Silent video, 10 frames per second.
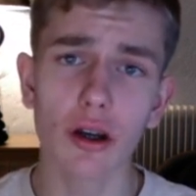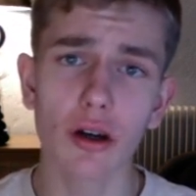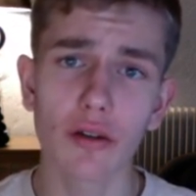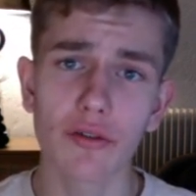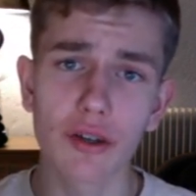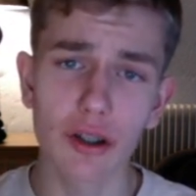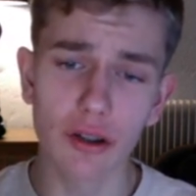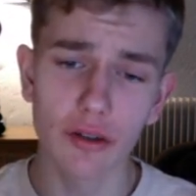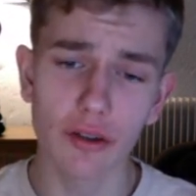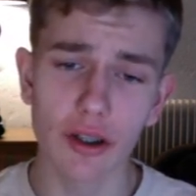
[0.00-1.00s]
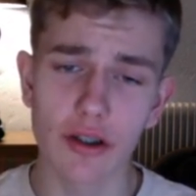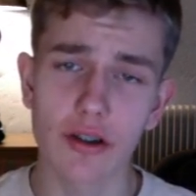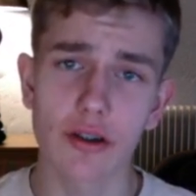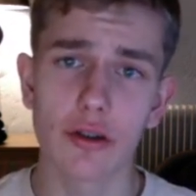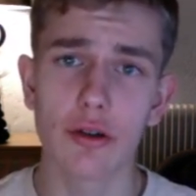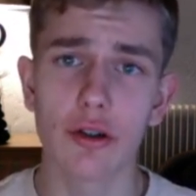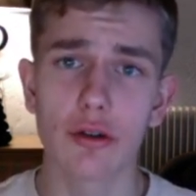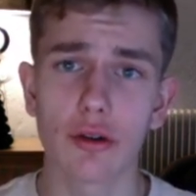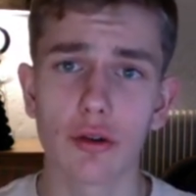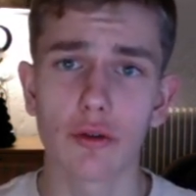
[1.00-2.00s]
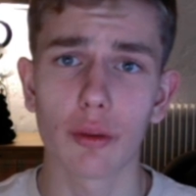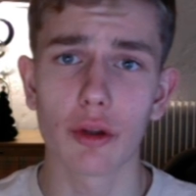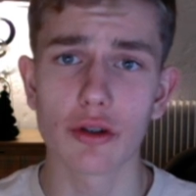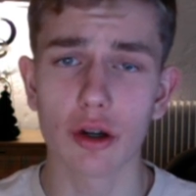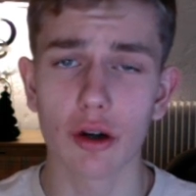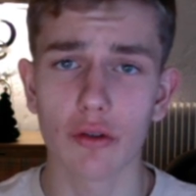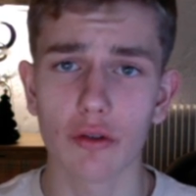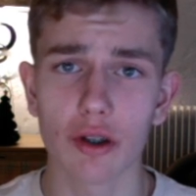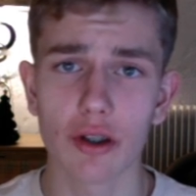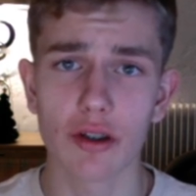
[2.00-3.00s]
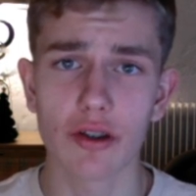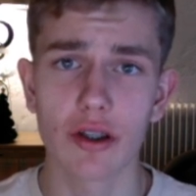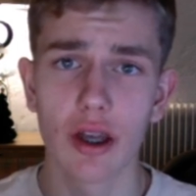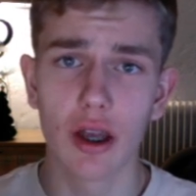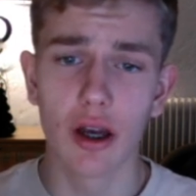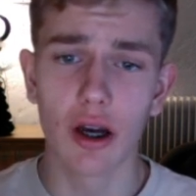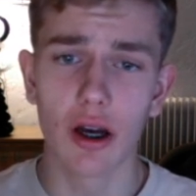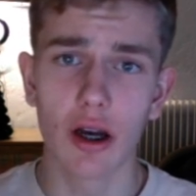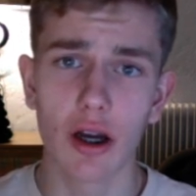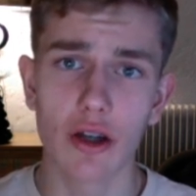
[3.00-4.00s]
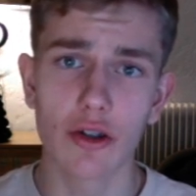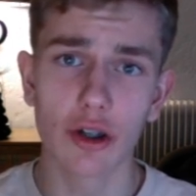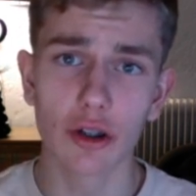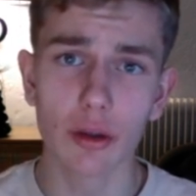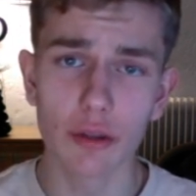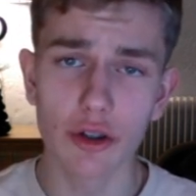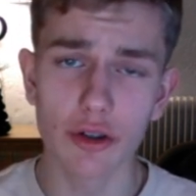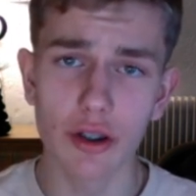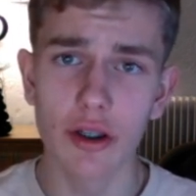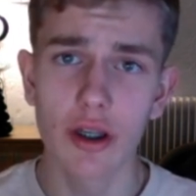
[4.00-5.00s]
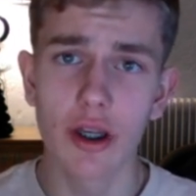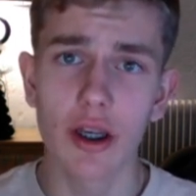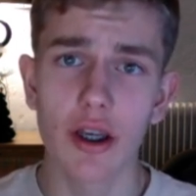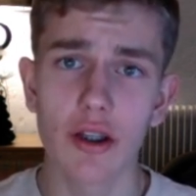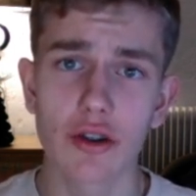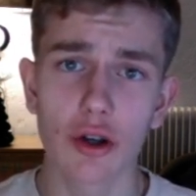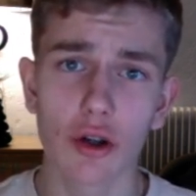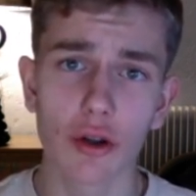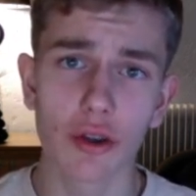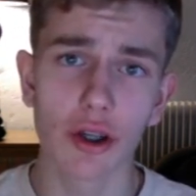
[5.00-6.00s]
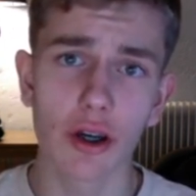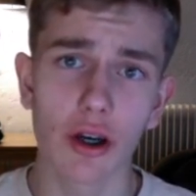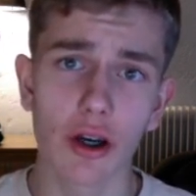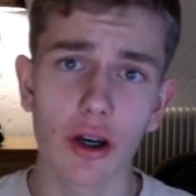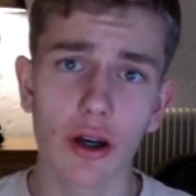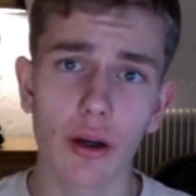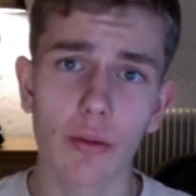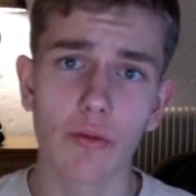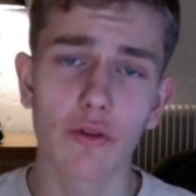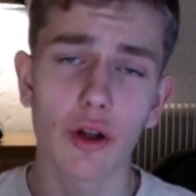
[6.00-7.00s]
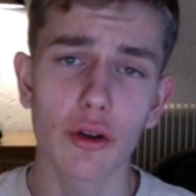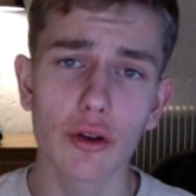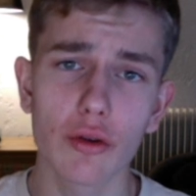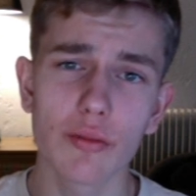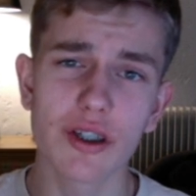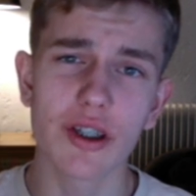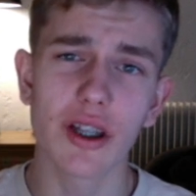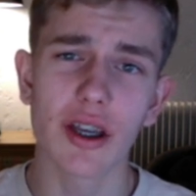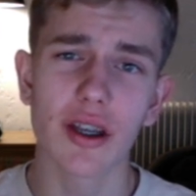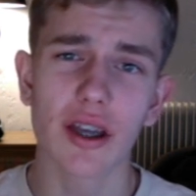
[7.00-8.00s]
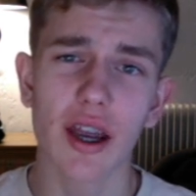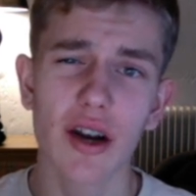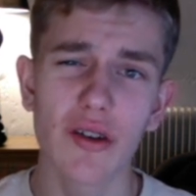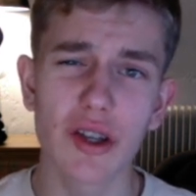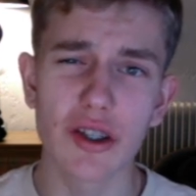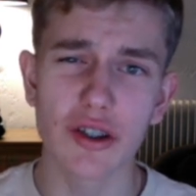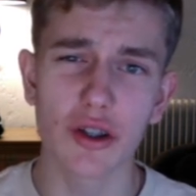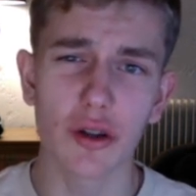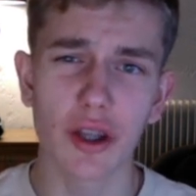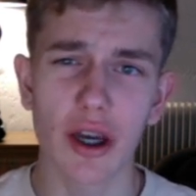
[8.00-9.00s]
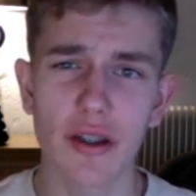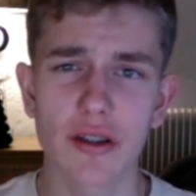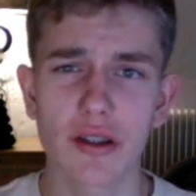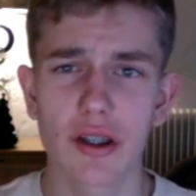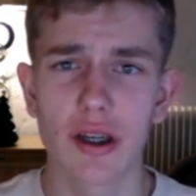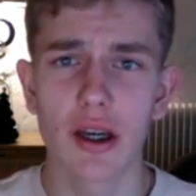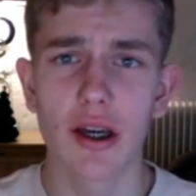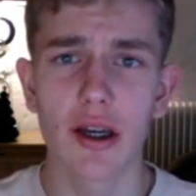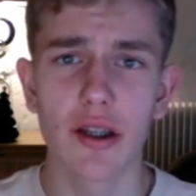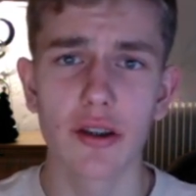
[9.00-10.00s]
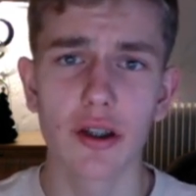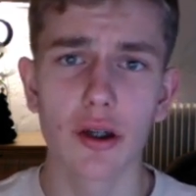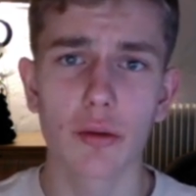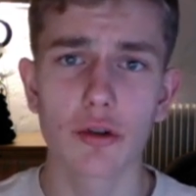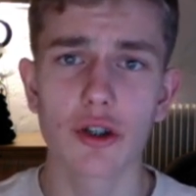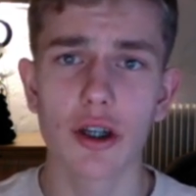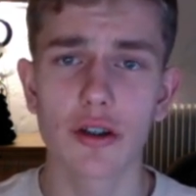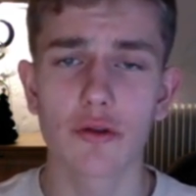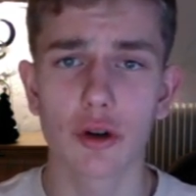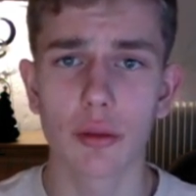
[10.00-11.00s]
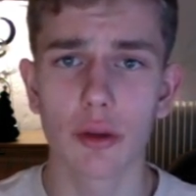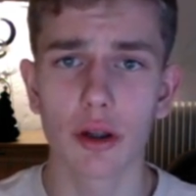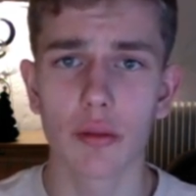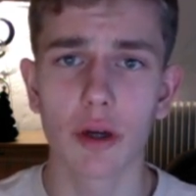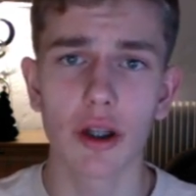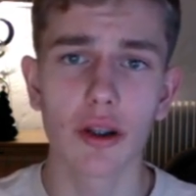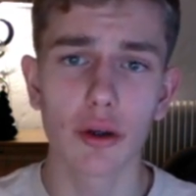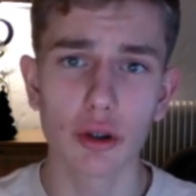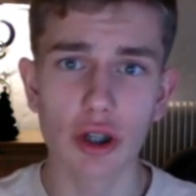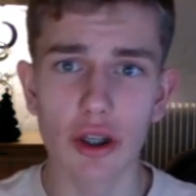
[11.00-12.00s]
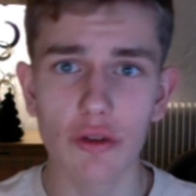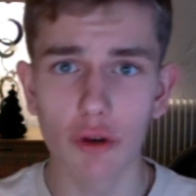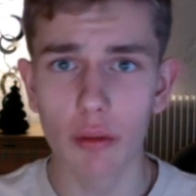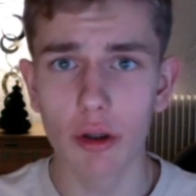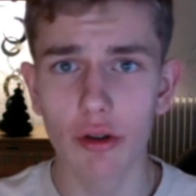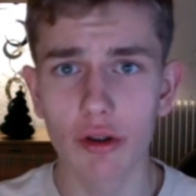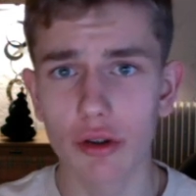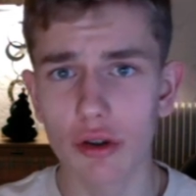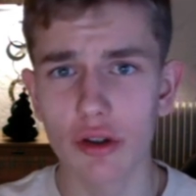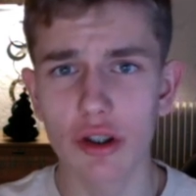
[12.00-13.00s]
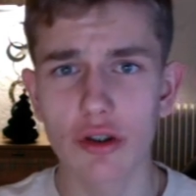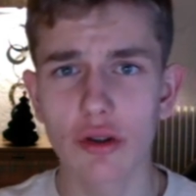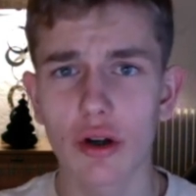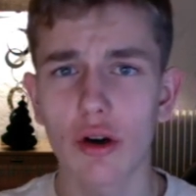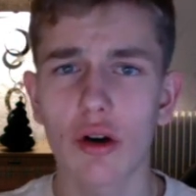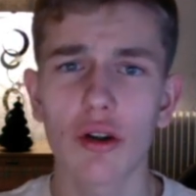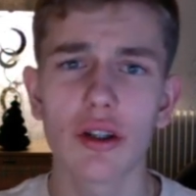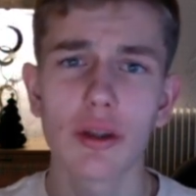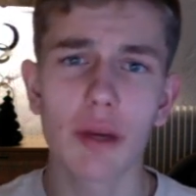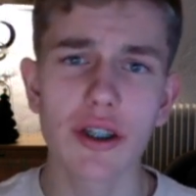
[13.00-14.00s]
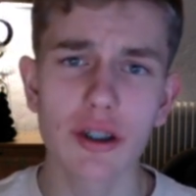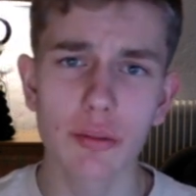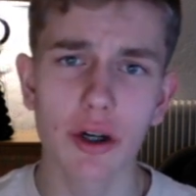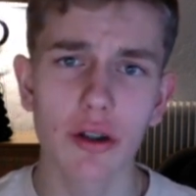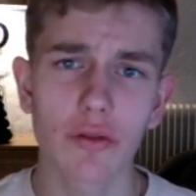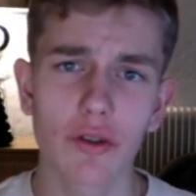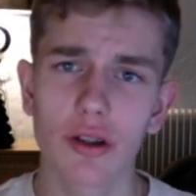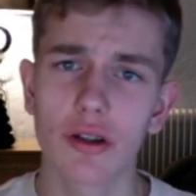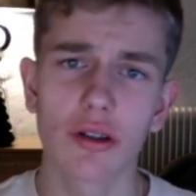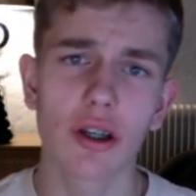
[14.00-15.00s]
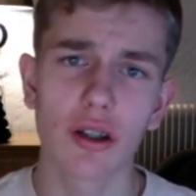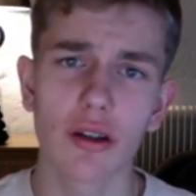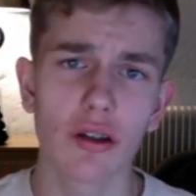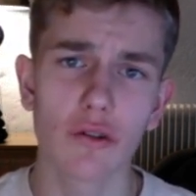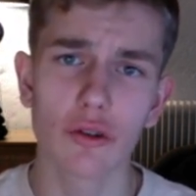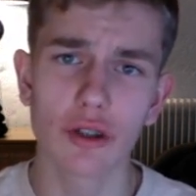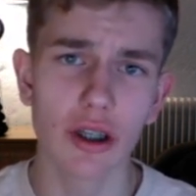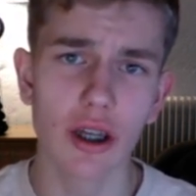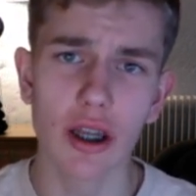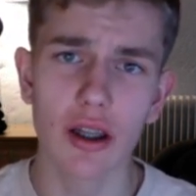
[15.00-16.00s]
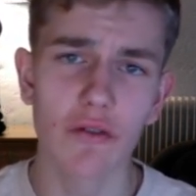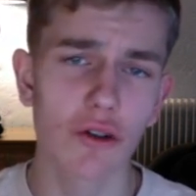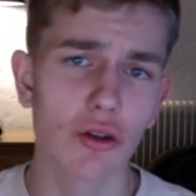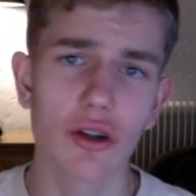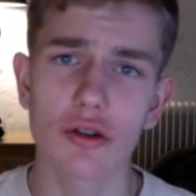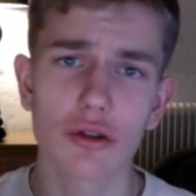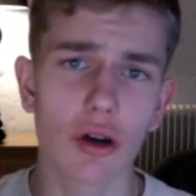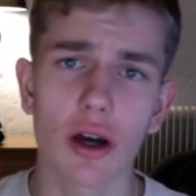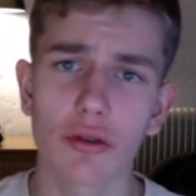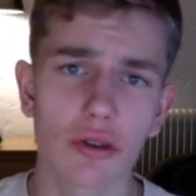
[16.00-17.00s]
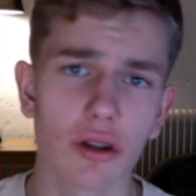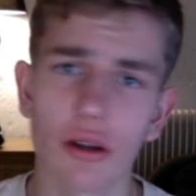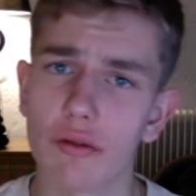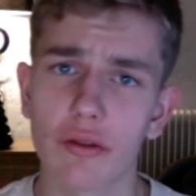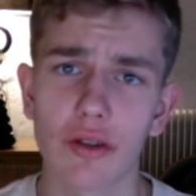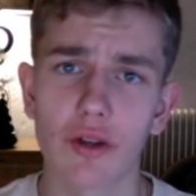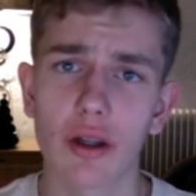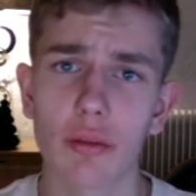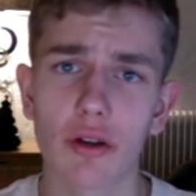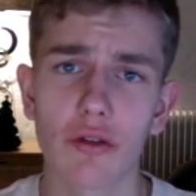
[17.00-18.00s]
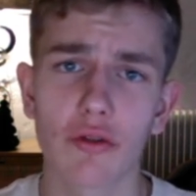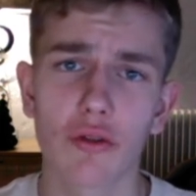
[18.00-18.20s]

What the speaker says: 3 things you need to know formulas of is trigonometry, it's all the volumes and like areas and all that, and the quadratic formula. But the quadratic formula, you need to know only the basic part of it. Then if you take A level, you need to know how to develop it